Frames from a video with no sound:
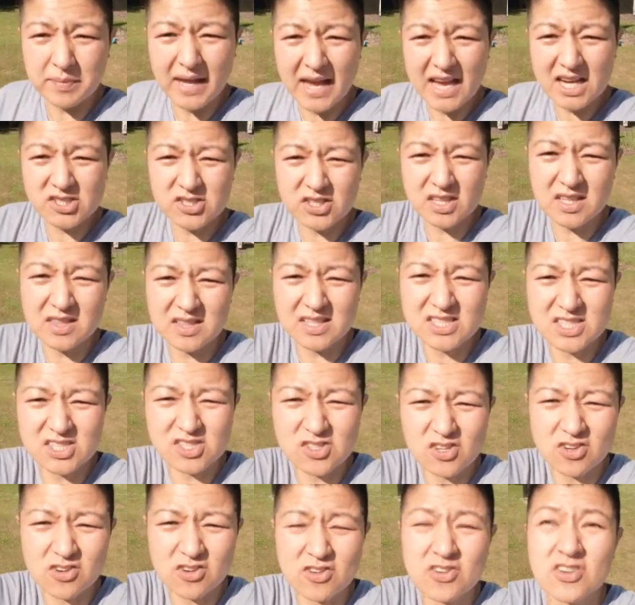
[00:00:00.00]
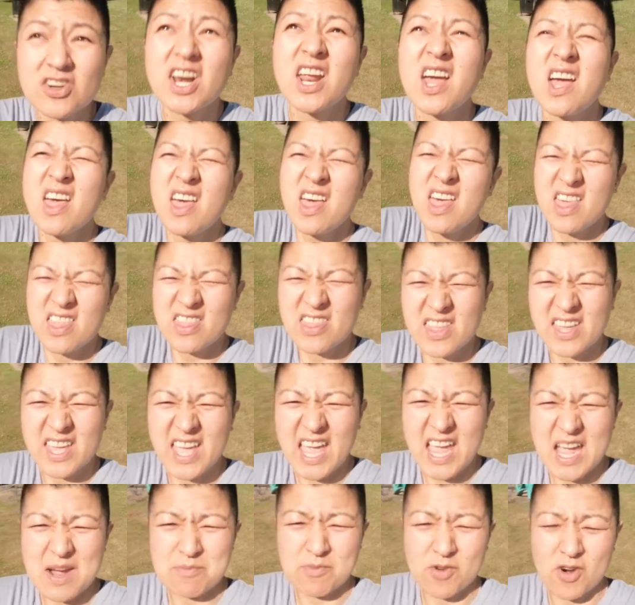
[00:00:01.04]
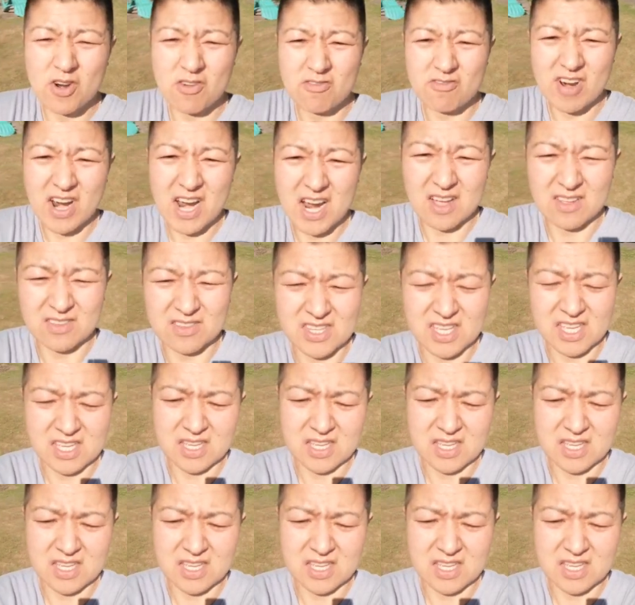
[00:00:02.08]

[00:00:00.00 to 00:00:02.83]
Actually, let's turn the camera around,